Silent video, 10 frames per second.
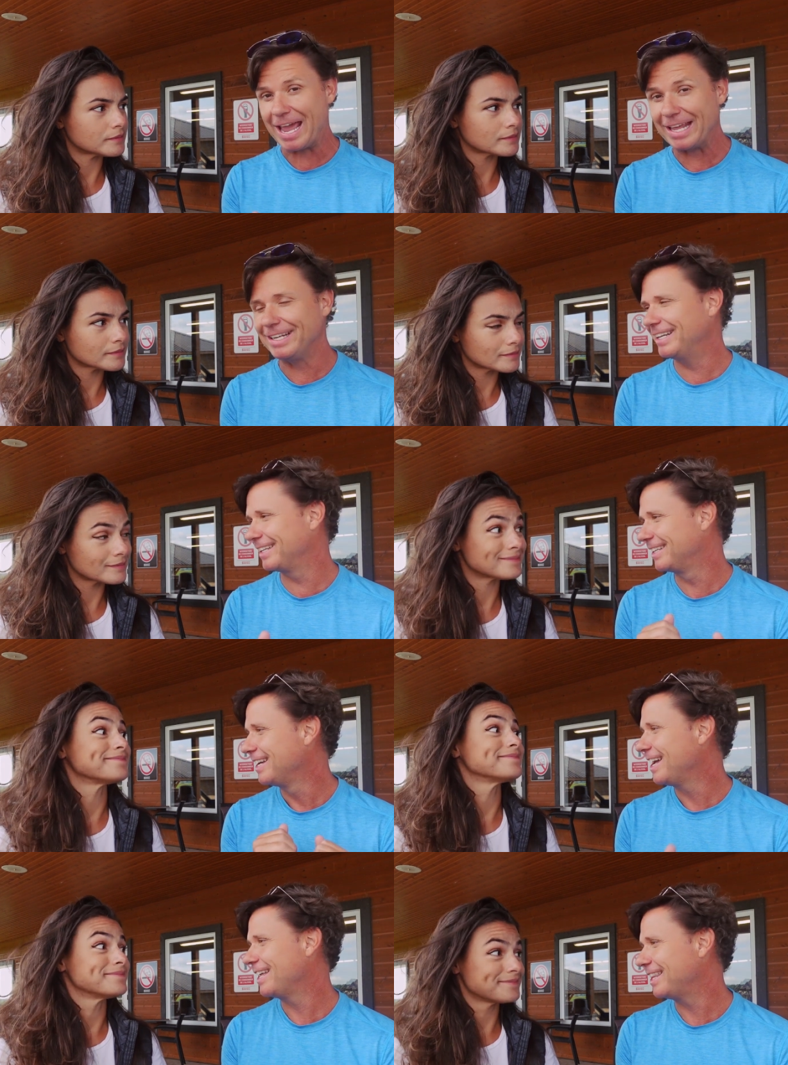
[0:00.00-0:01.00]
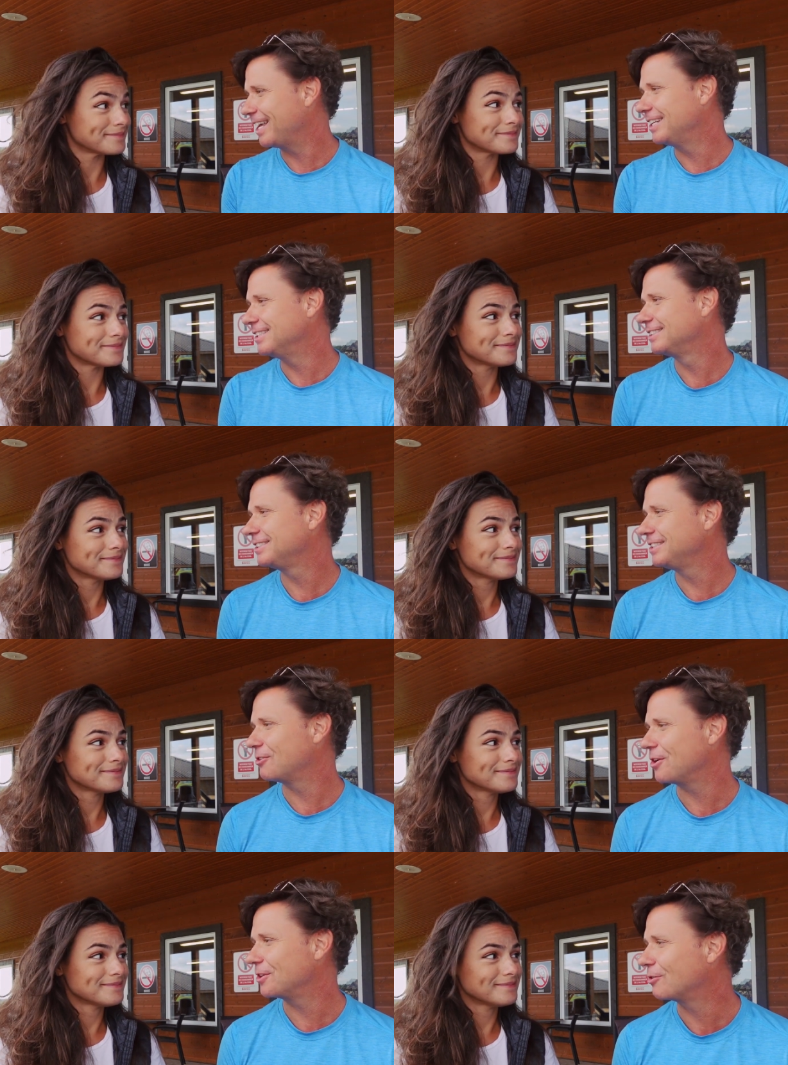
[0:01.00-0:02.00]
Speaker 1: 10 and then
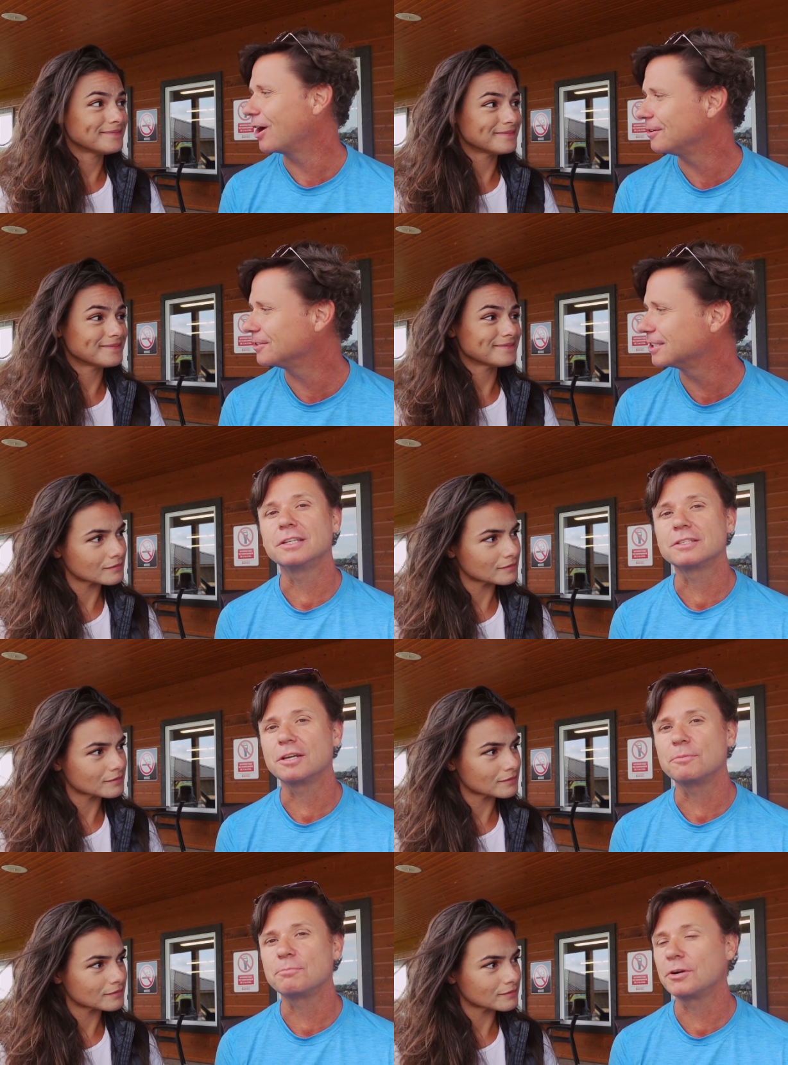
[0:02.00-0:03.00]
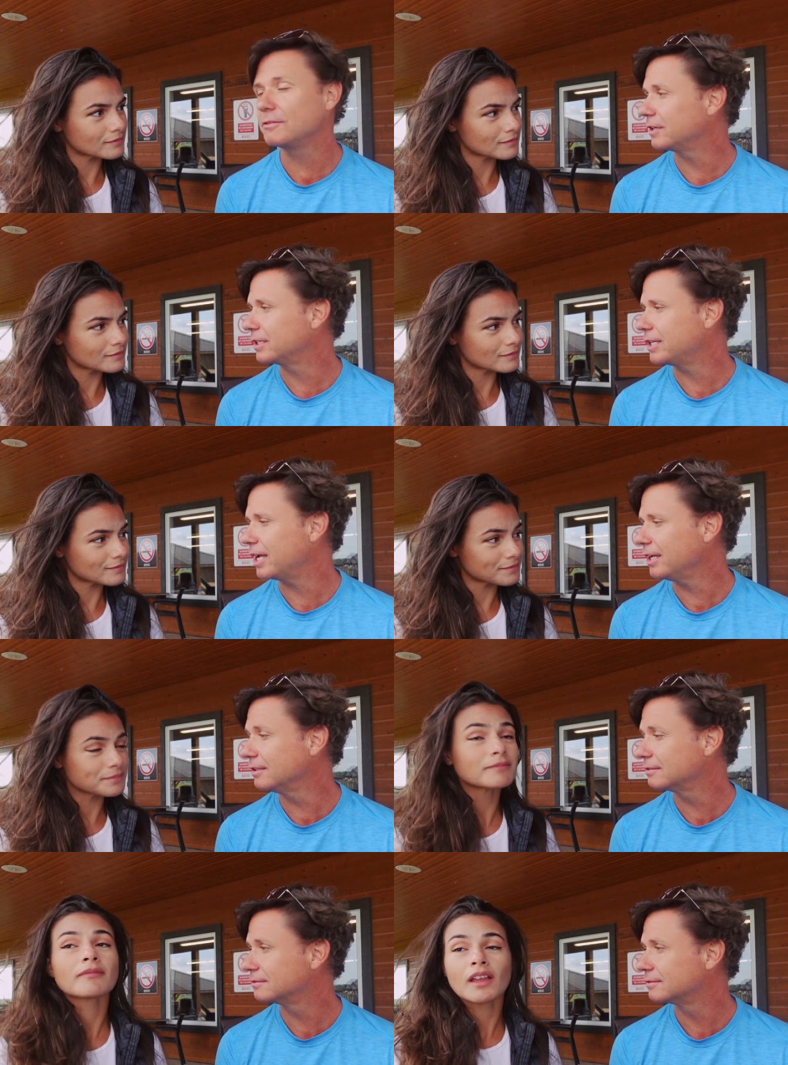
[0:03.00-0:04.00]
you're on the ground. It's a perfect day.
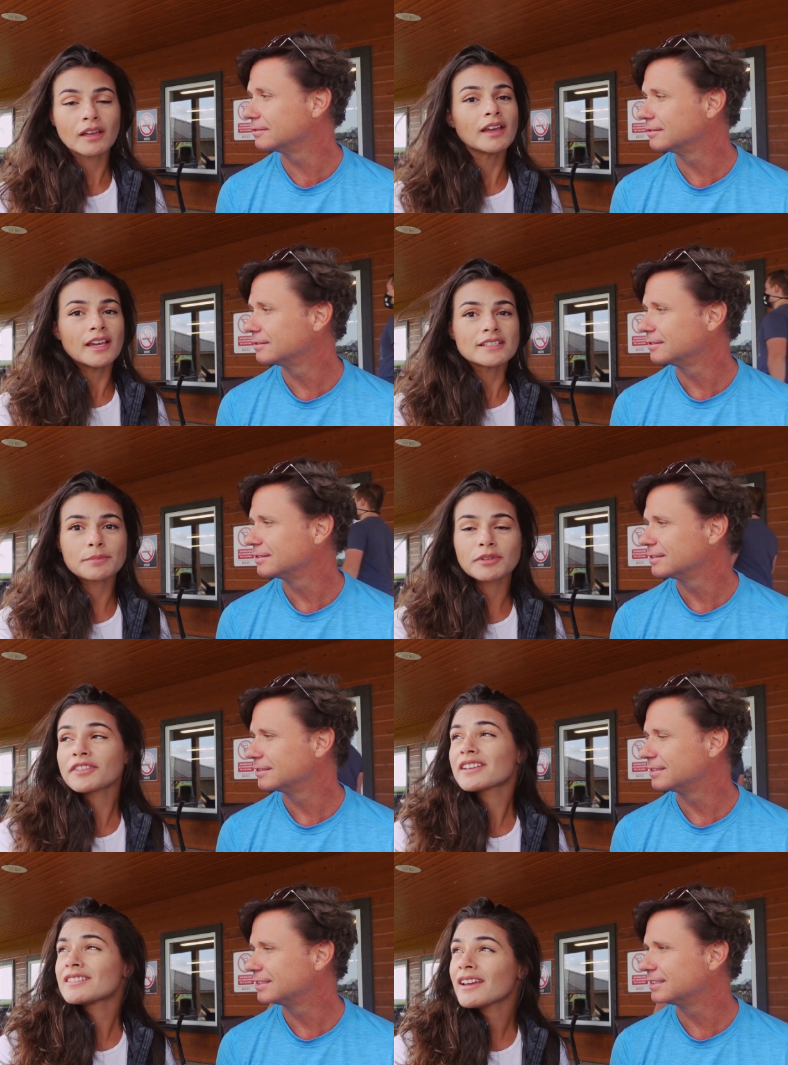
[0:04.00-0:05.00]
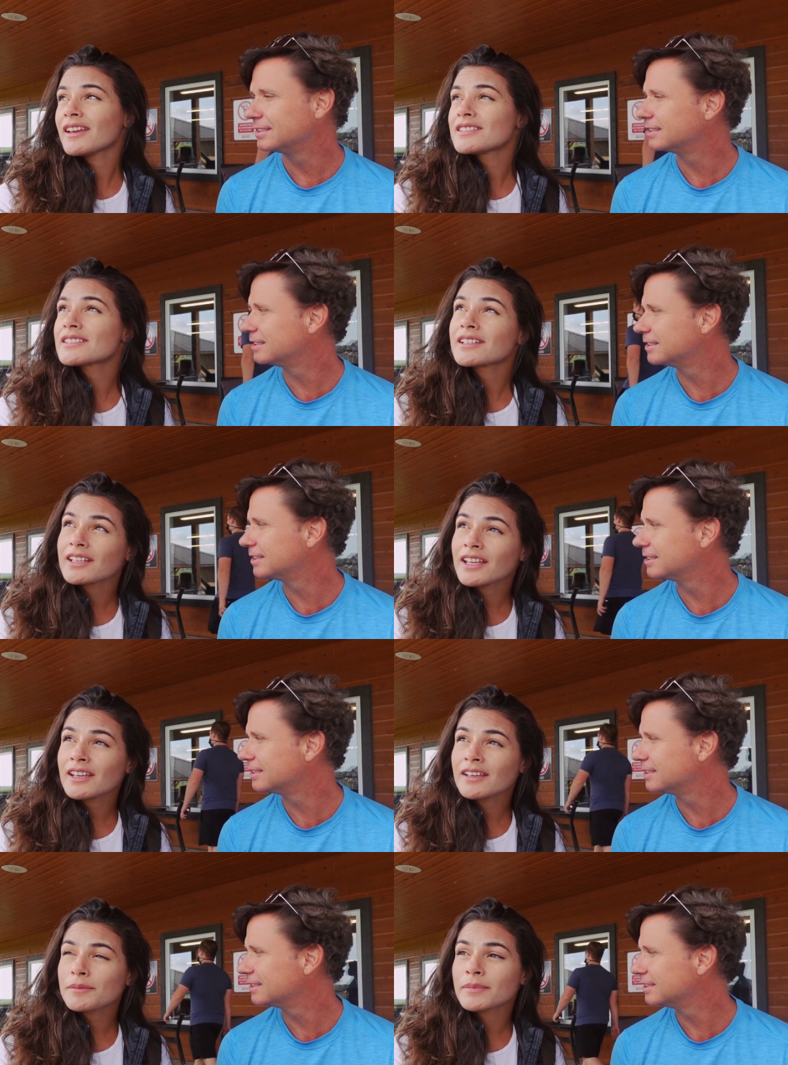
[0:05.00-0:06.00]
It's
Speaker 2: a perfect day, it's
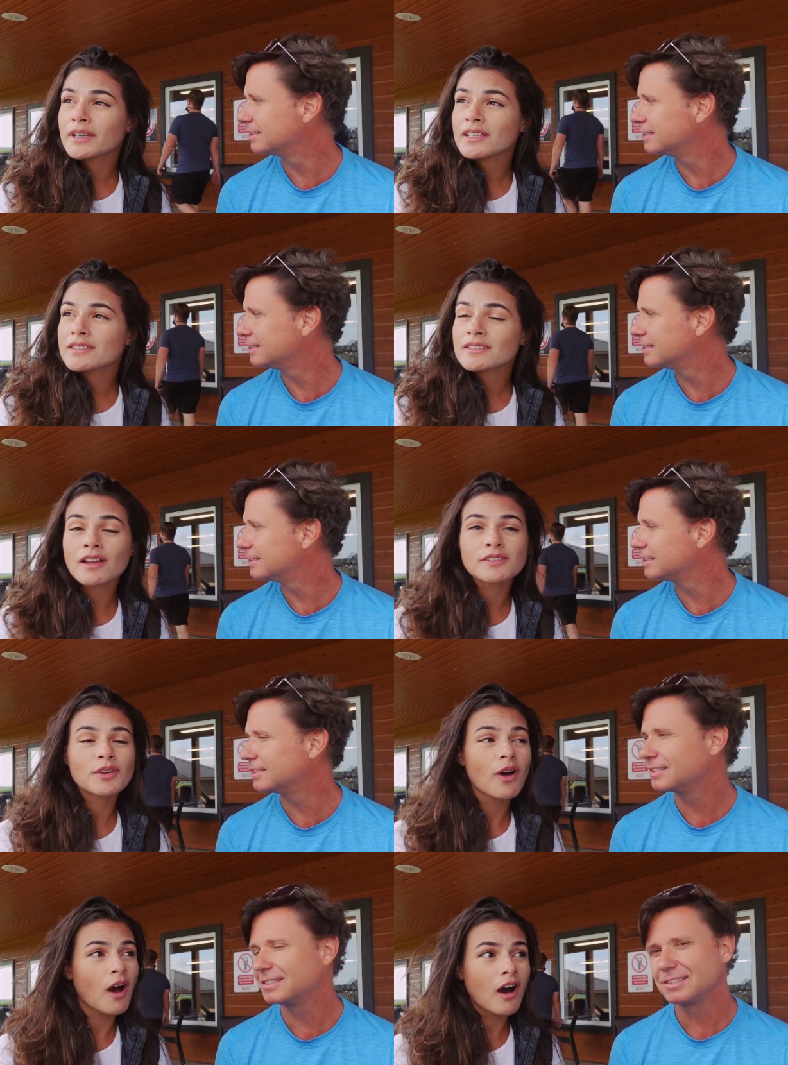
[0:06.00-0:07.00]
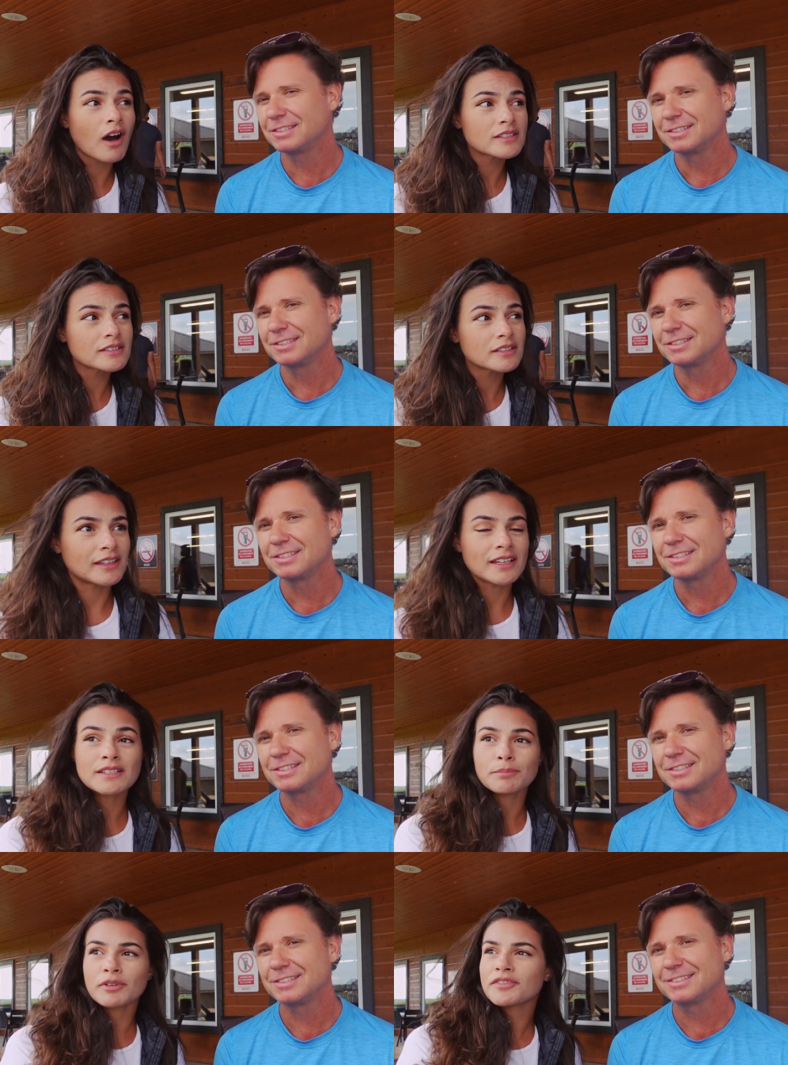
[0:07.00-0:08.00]
sunny, but it's not too hot.
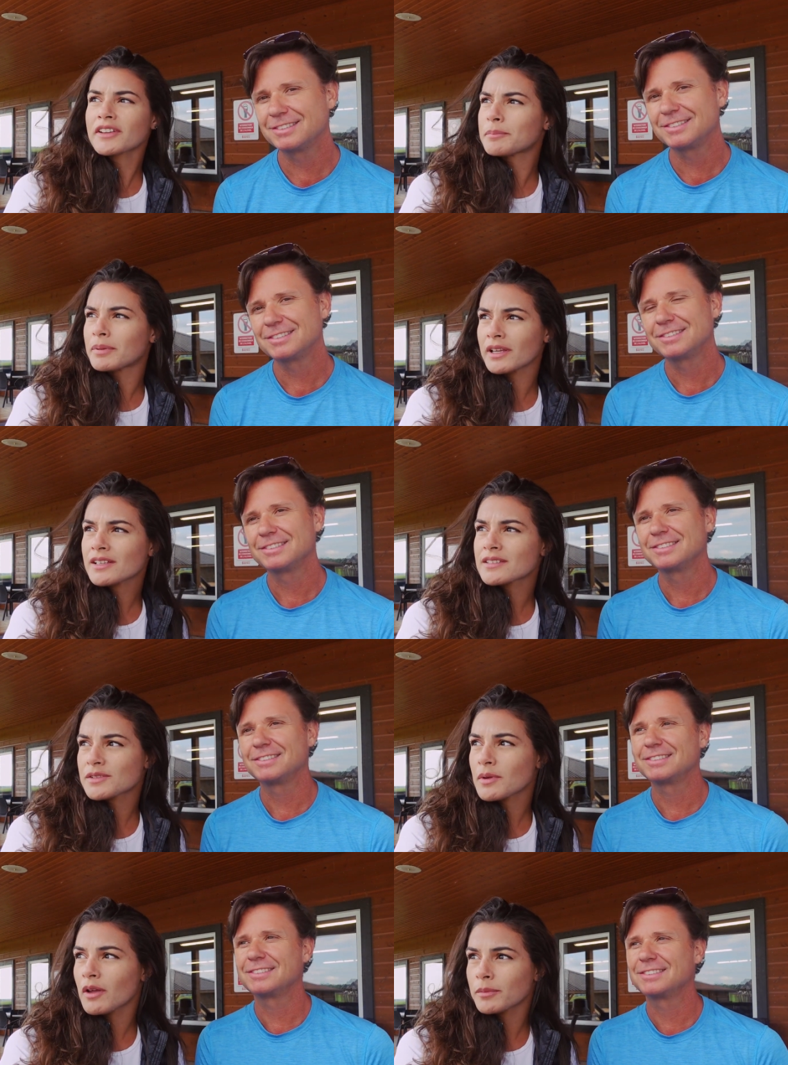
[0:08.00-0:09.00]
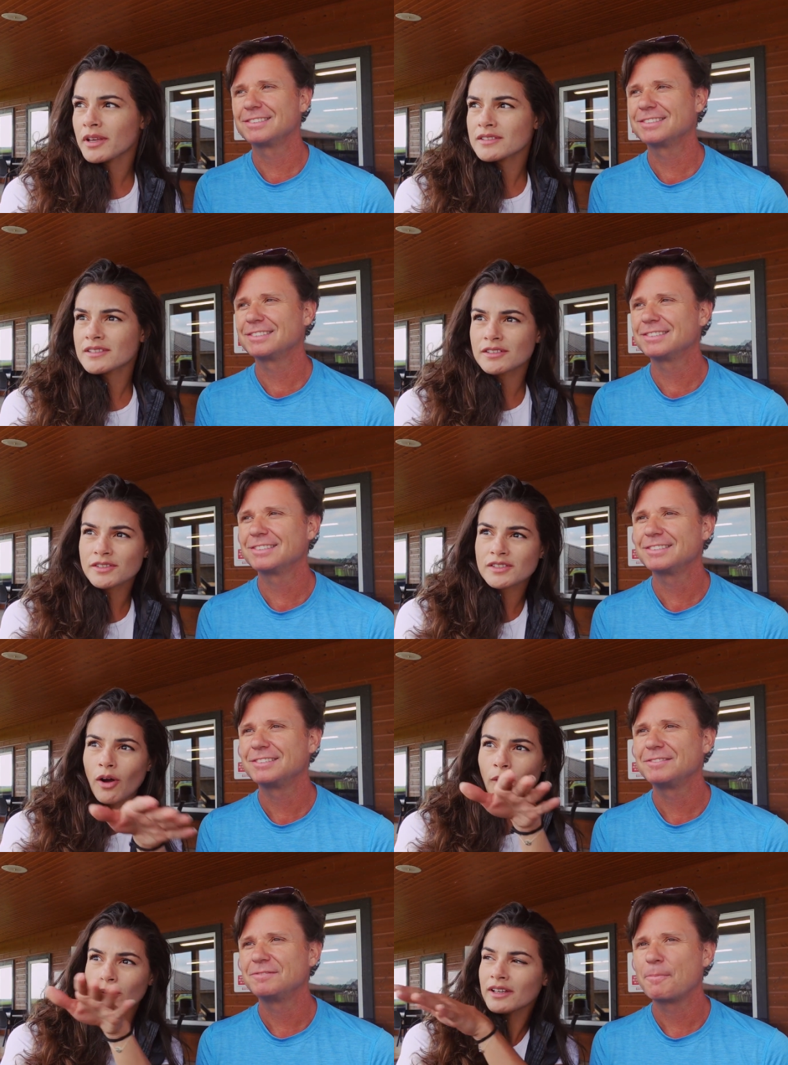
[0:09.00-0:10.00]
It's a perfect place as well because there's
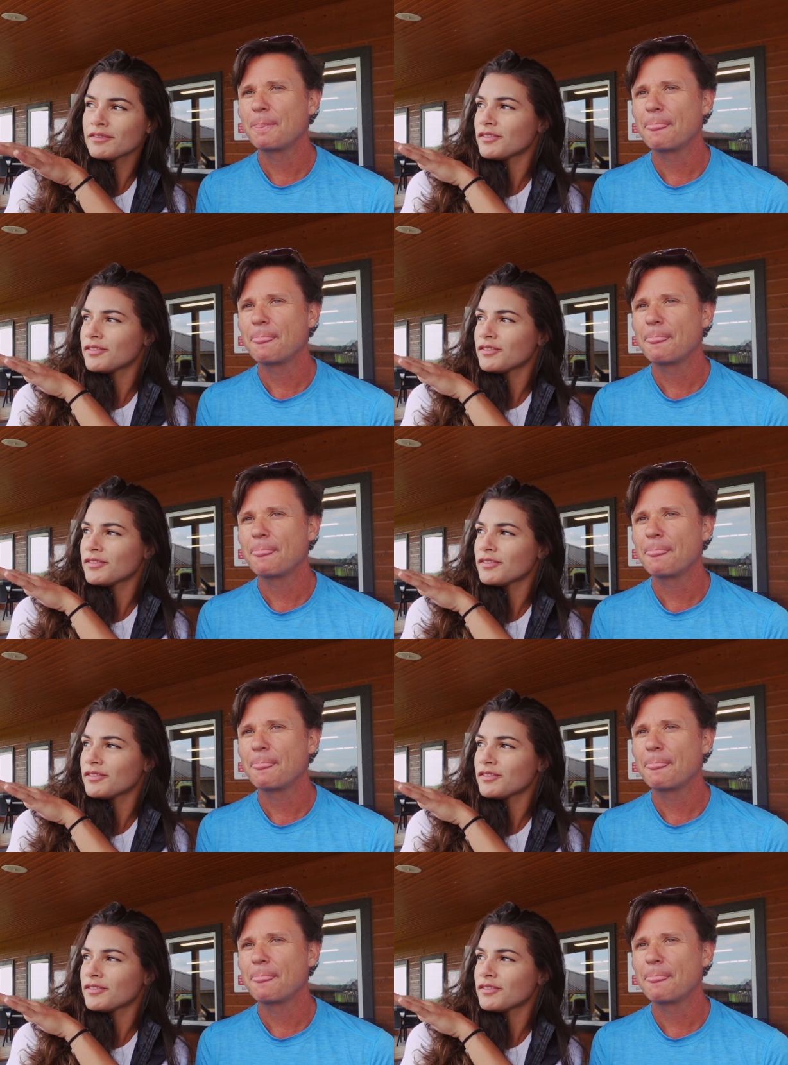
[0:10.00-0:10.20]
only